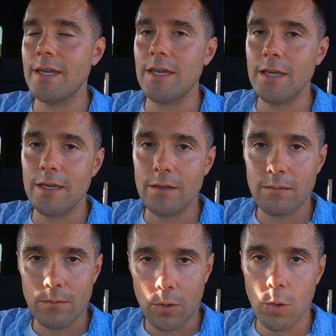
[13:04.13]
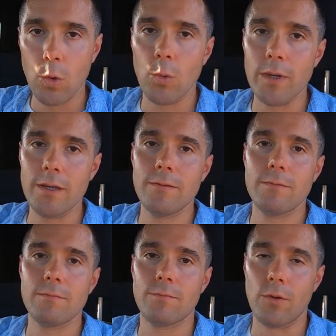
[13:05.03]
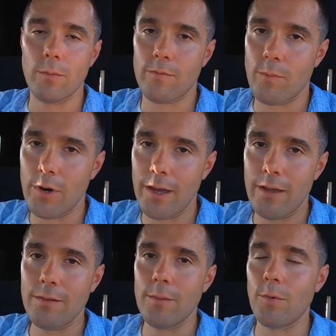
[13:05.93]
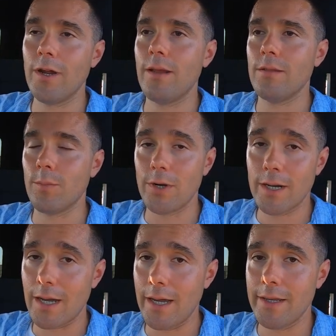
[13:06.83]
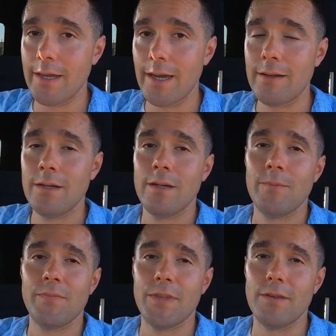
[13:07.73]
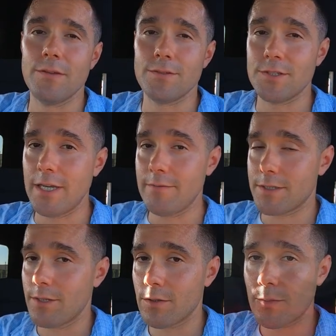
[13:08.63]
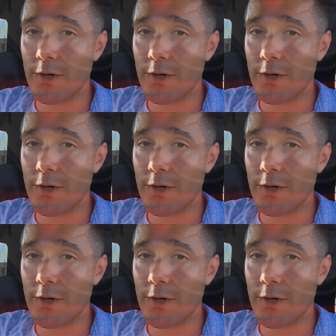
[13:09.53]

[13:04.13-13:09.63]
a whole wheat form of bread. The, bread. the bread I get is Dave's Killer